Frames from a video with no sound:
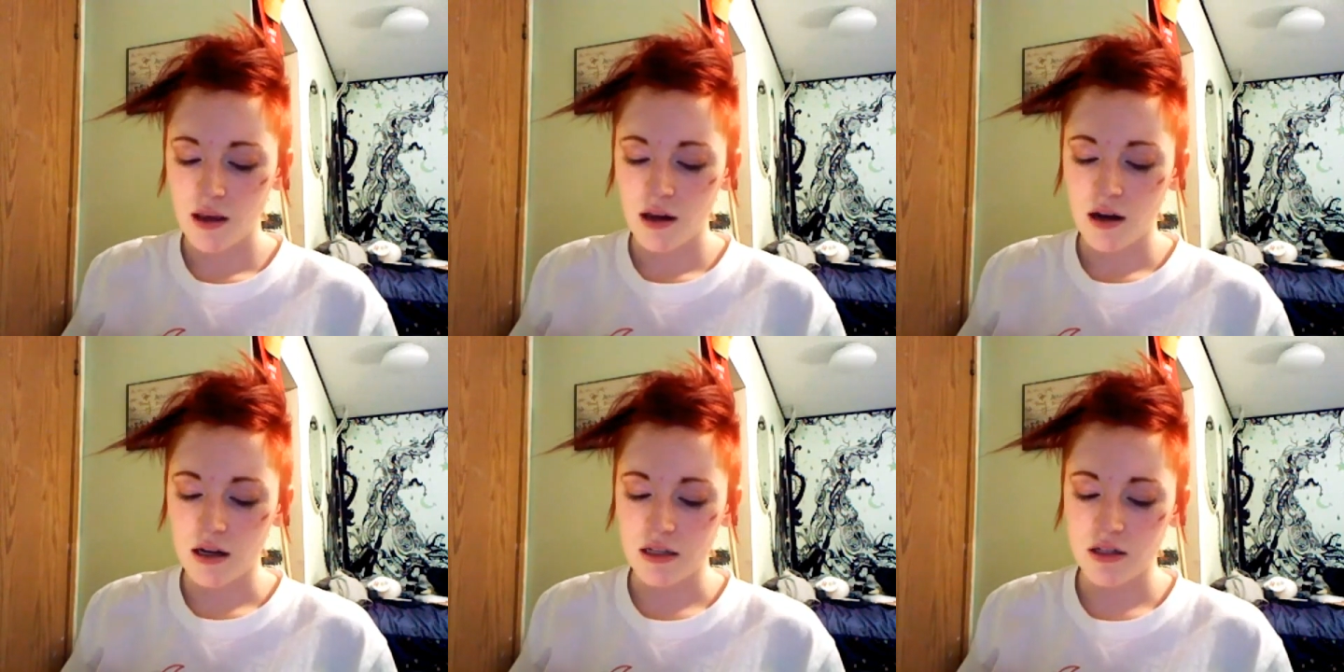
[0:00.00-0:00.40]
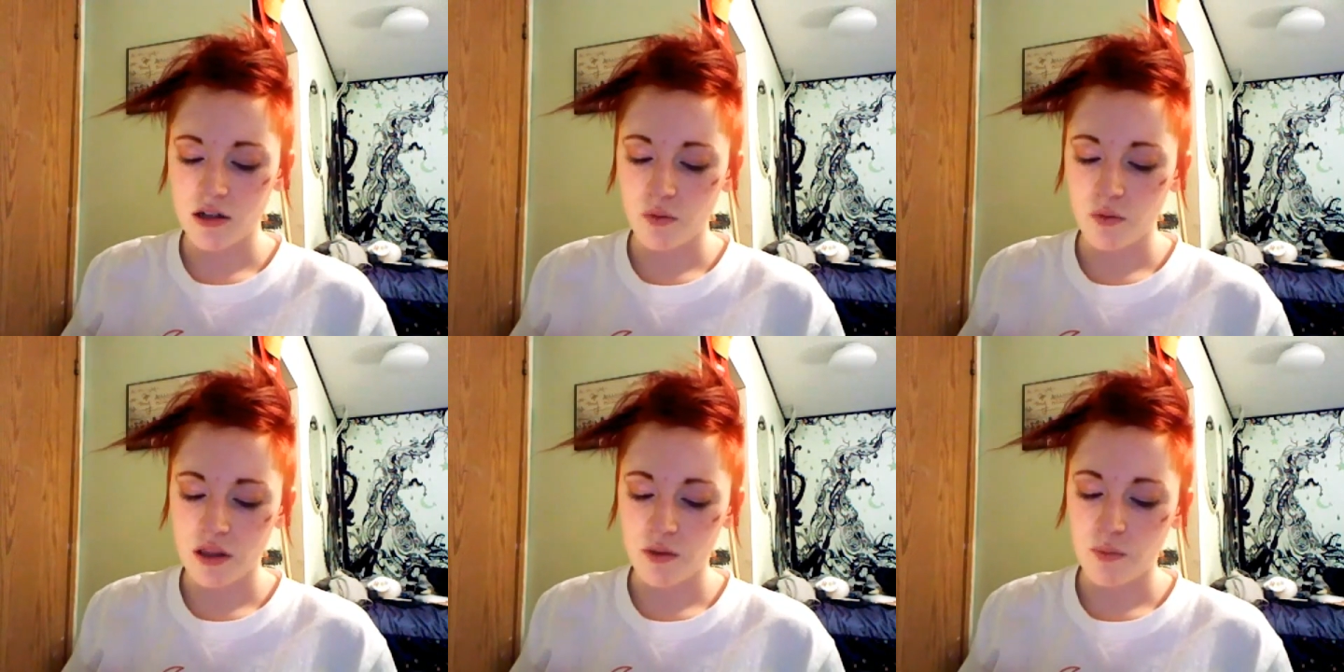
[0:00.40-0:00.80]
I
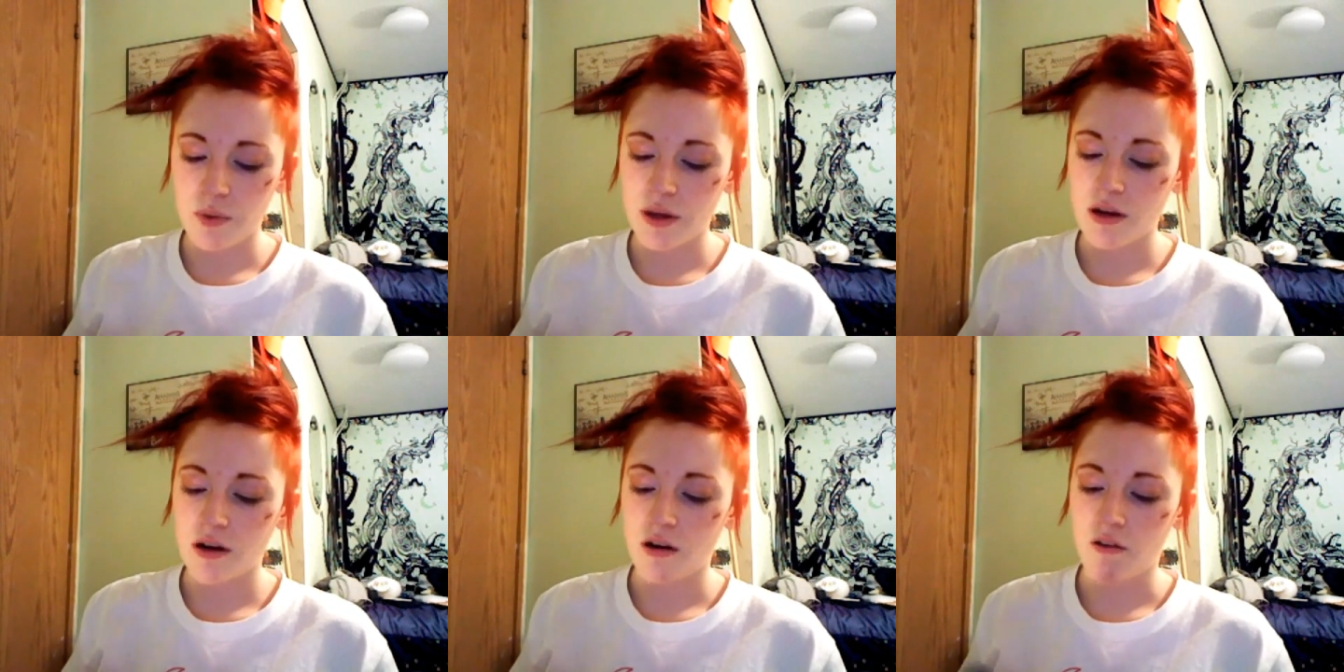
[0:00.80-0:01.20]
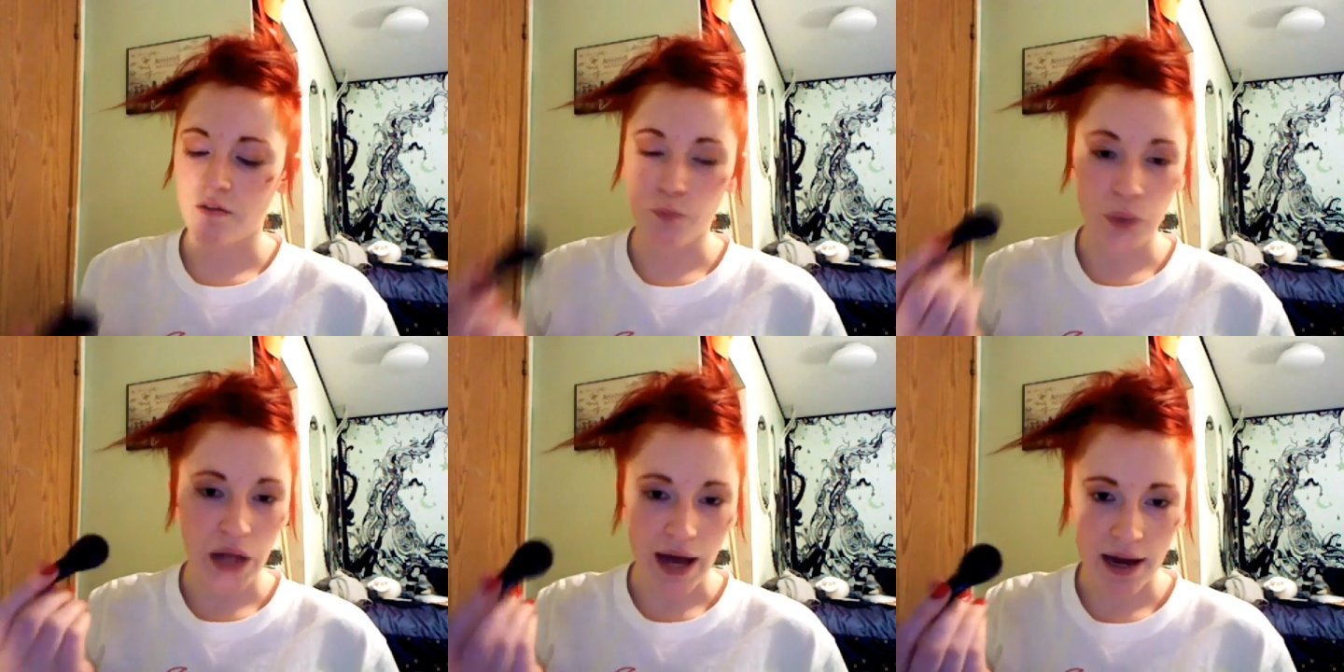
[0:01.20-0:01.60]
start with a bit of
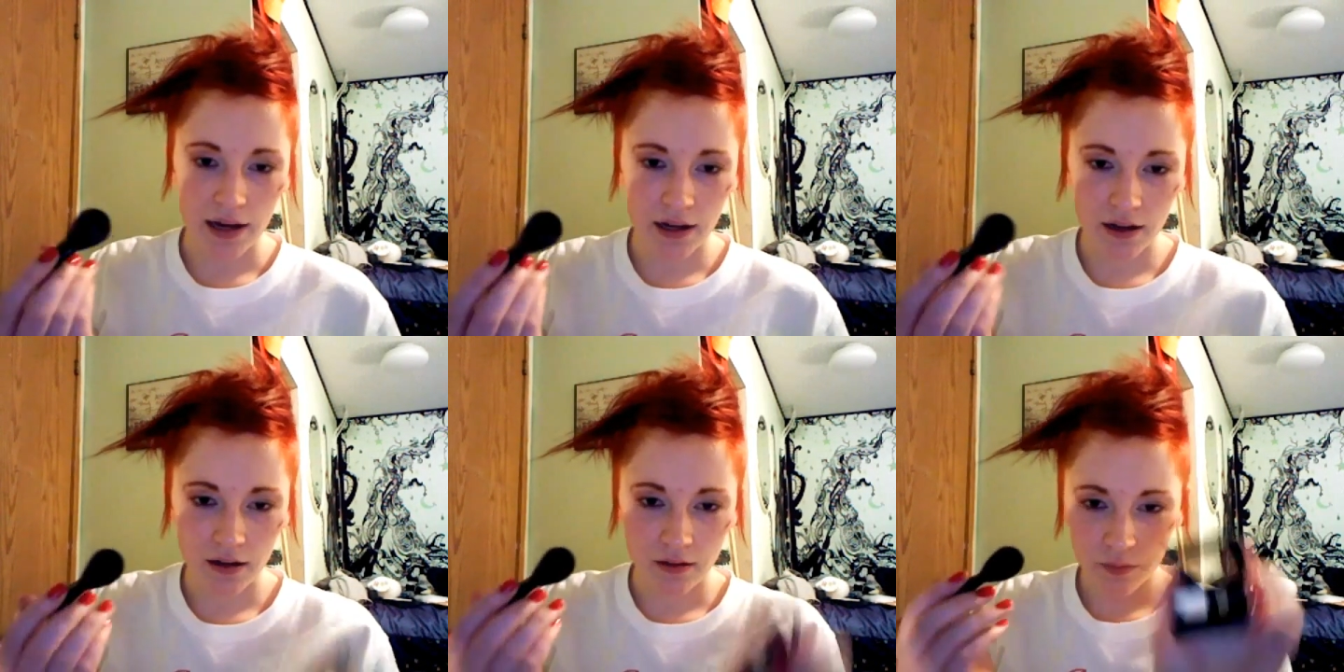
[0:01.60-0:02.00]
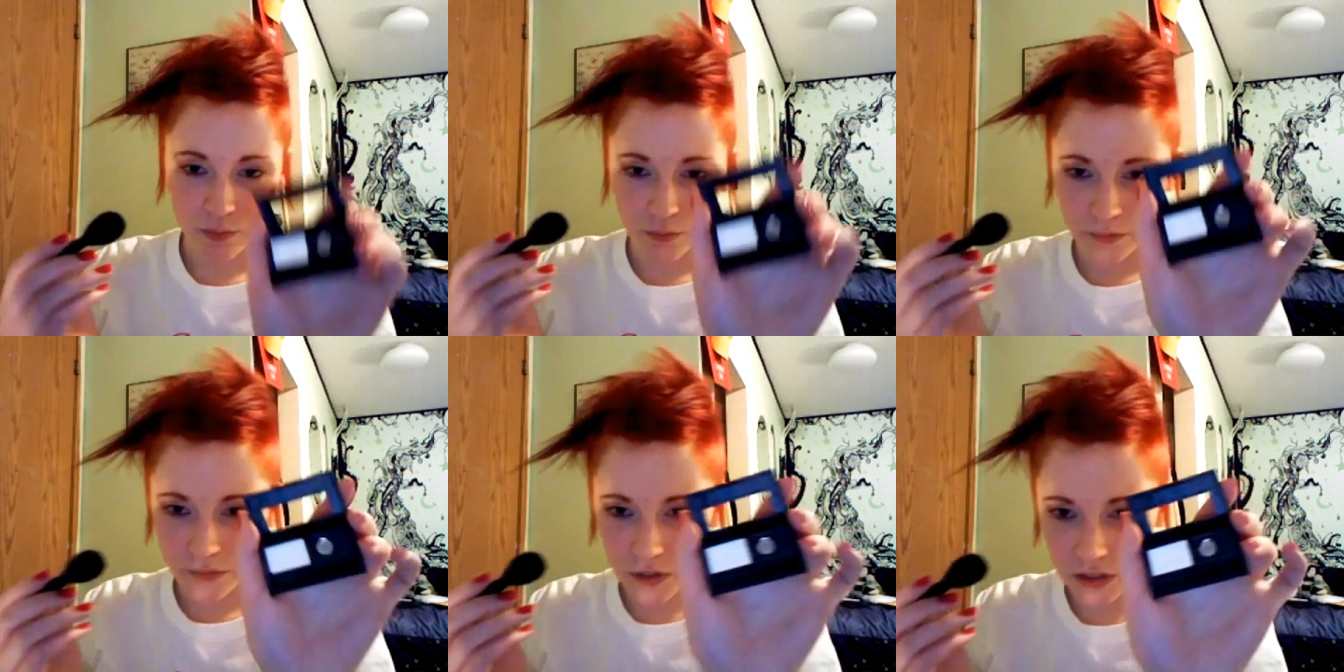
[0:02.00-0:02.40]
black,
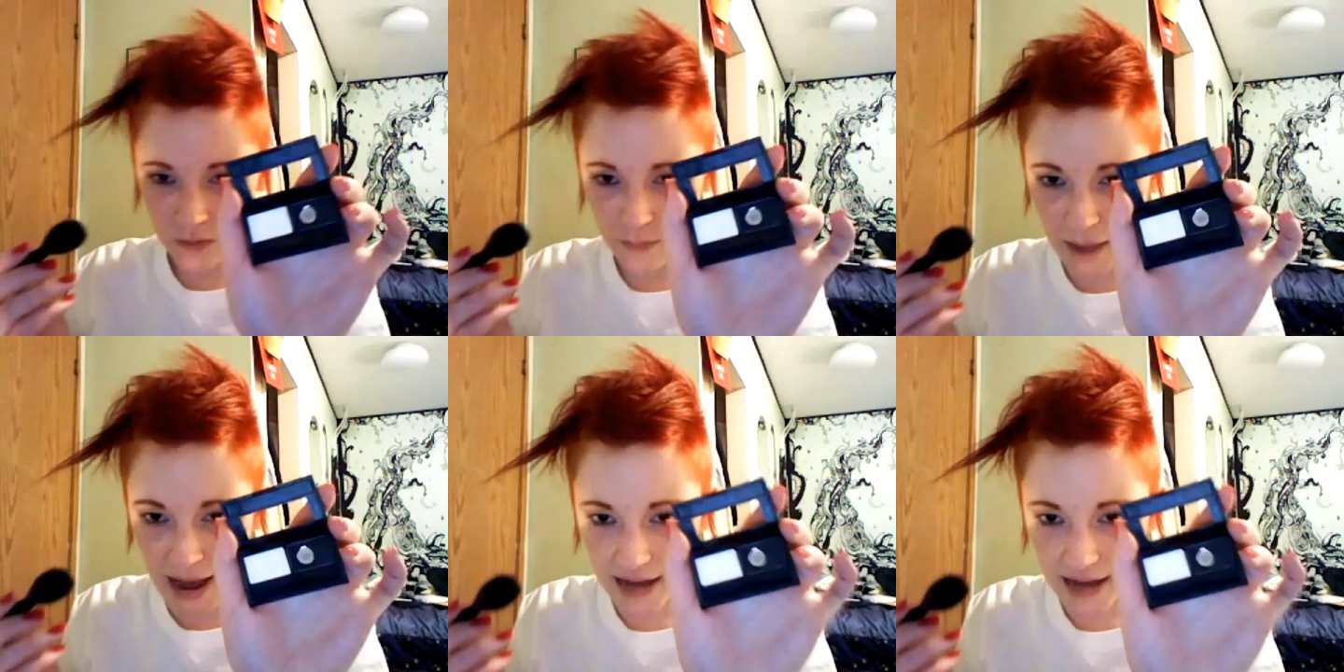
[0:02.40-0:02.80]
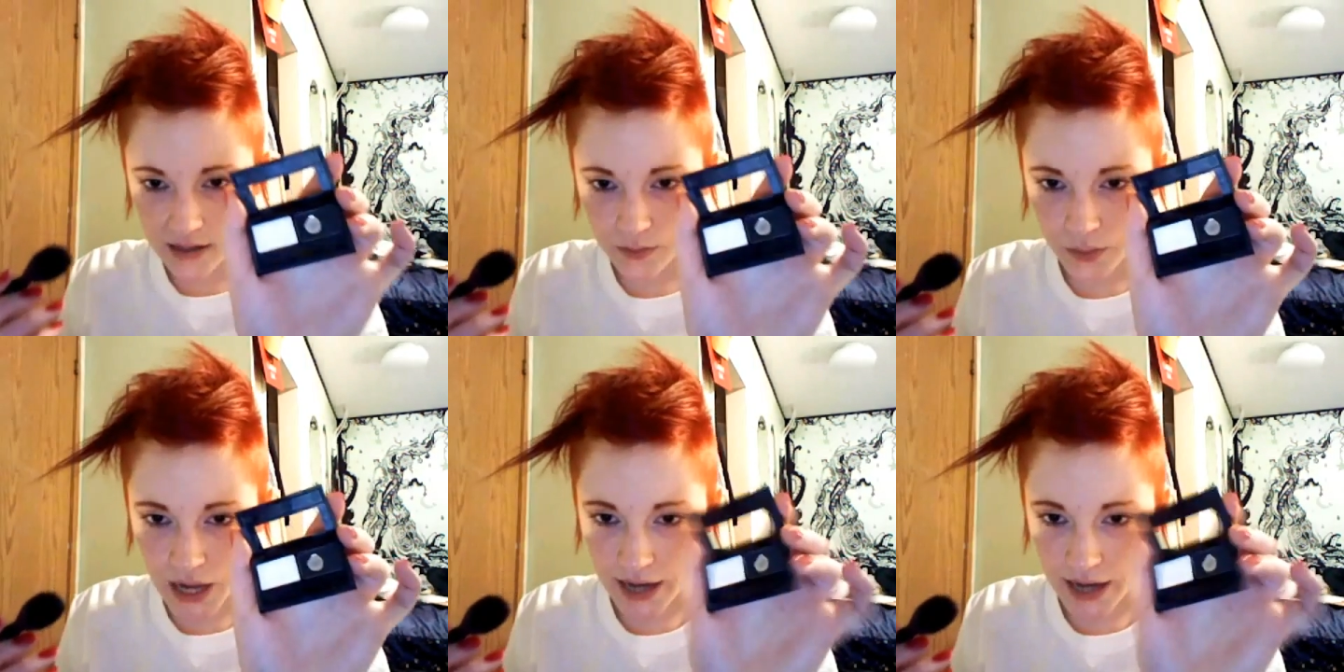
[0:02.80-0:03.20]
just matte
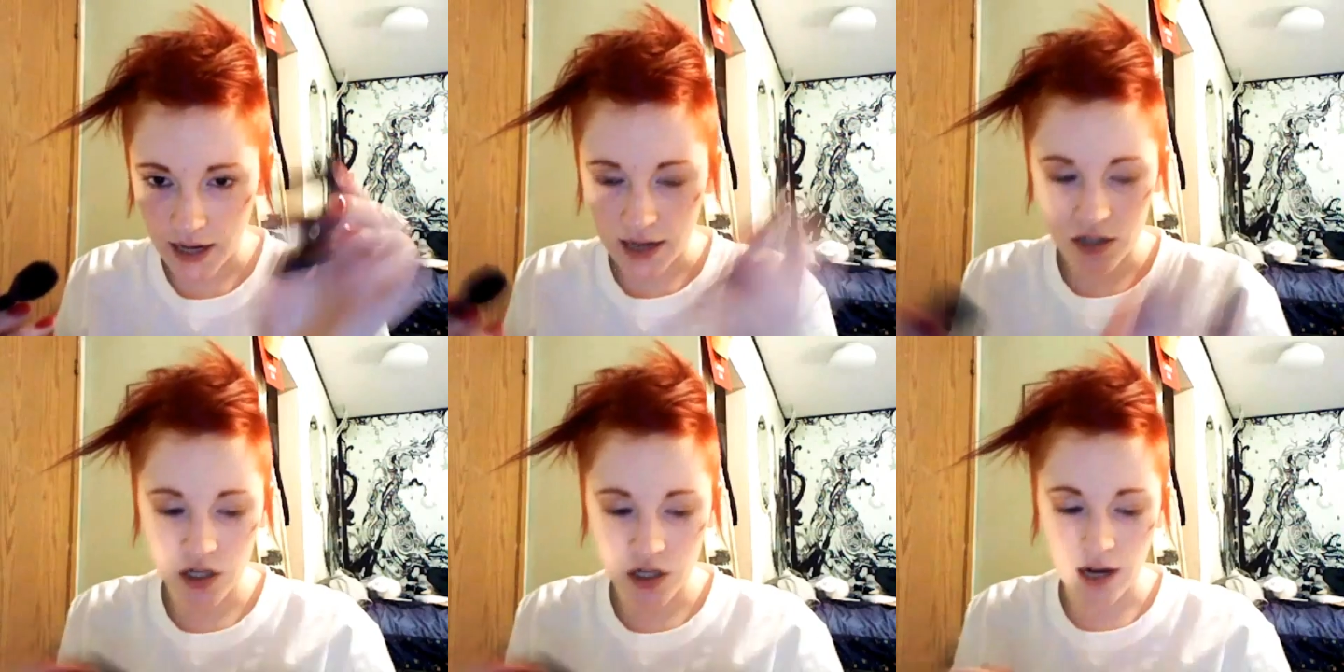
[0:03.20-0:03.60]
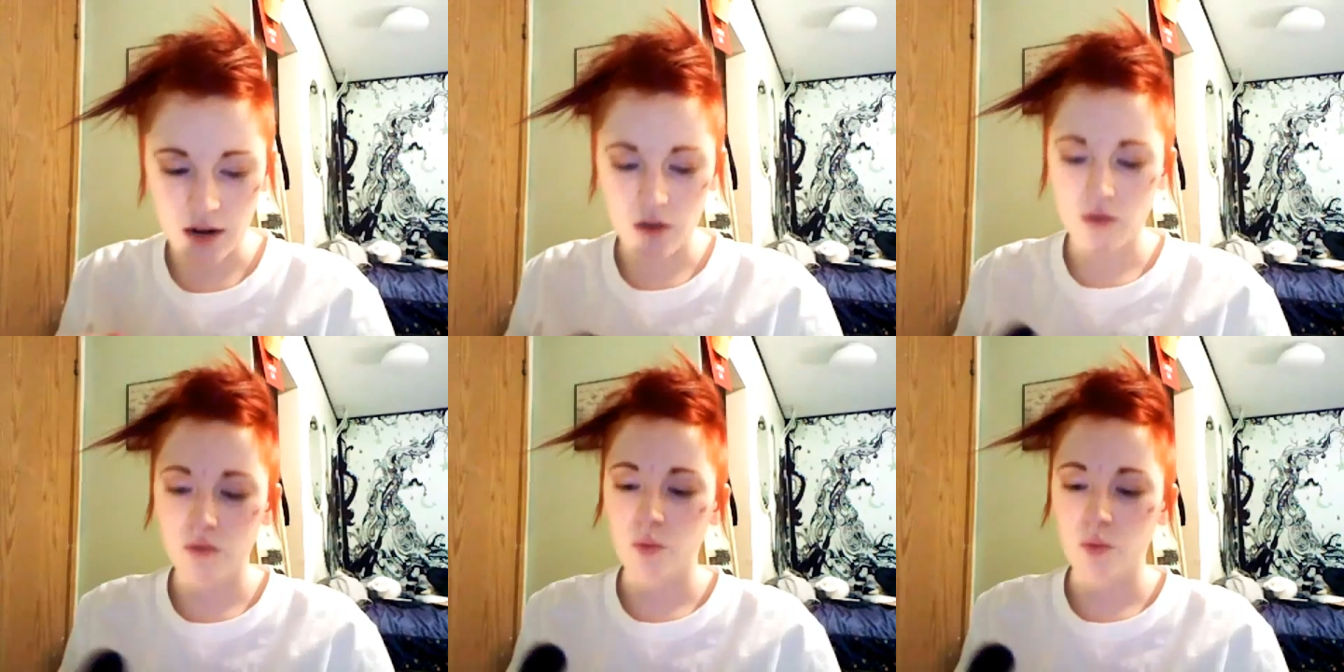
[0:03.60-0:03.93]
black eyeshadow